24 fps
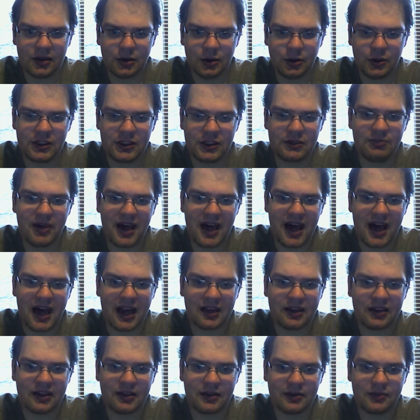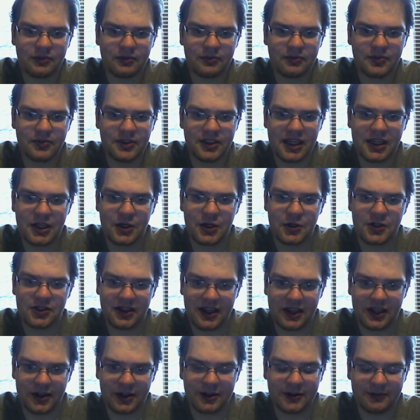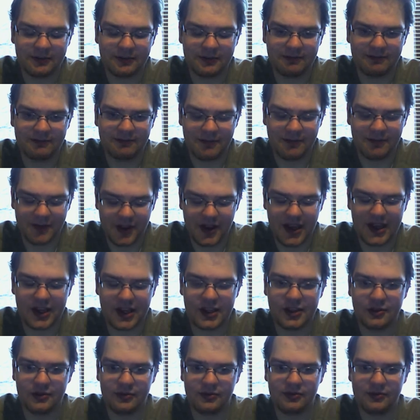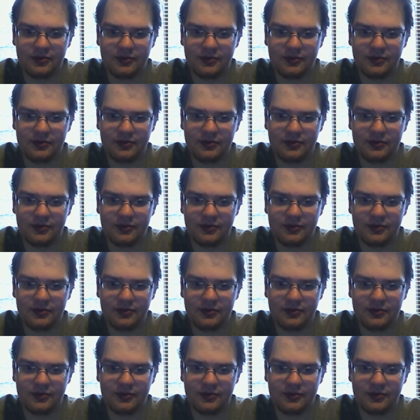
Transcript: look back ten years later. Thank you.